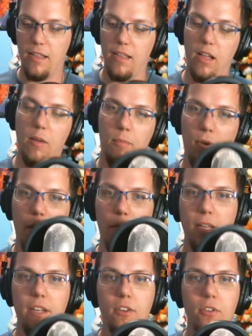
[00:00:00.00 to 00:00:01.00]
I'll
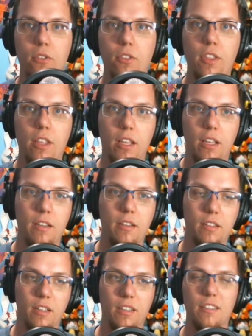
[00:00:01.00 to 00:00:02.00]
probably do the
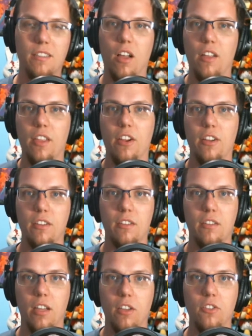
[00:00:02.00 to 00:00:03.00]
because on there
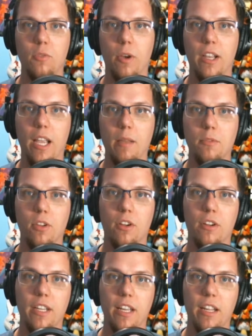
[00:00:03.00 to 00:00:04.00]
it tells you what games
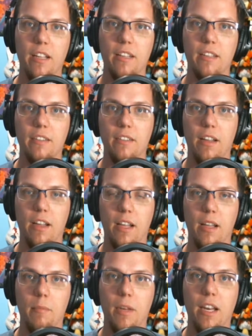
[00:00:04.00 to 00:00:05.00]
are getting
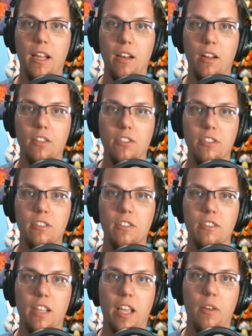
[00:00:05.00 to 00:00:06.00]
uh, midnight
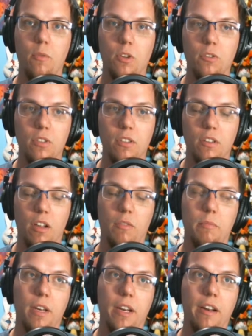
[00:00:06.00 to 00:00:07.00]
launches and which one
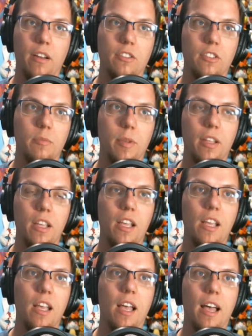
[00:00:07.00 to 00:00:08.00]
not midnight launches, but
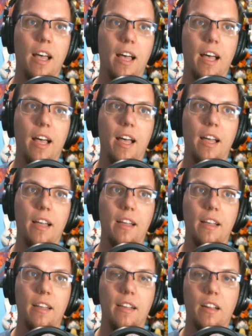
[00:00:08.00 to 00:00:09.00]

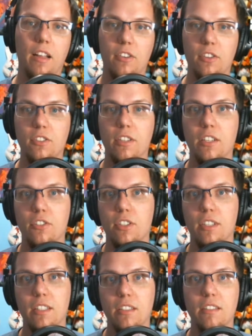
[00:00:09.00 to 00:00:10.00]
uh, collector's
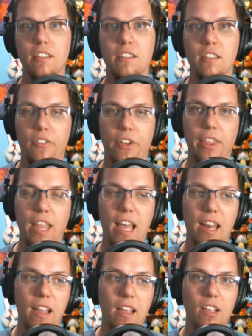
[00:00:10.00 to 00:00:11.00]
editions and stuff like
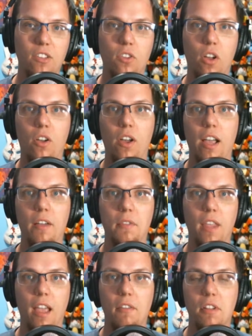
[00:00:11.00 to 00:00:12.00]
that. So if
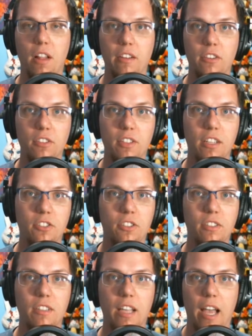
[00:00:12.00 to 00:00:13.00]
they have collector's
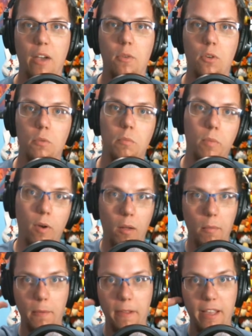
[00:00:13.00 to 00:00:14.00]
editions, I will
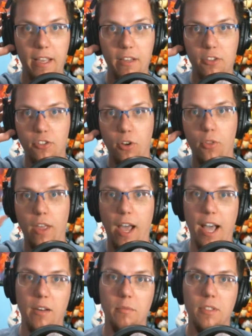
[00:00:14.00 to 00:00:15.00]
probably show the
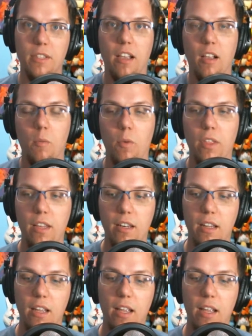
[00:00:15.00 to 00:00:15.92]
items that come with it.